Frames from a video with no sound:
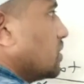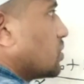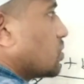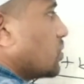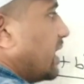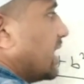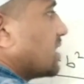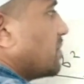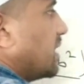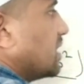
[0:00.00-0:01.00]
so
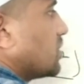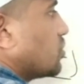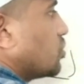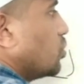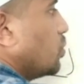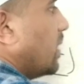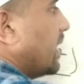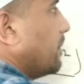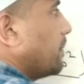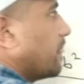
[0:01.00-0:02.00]
x minus
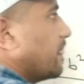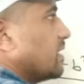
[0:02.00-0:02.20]
2y,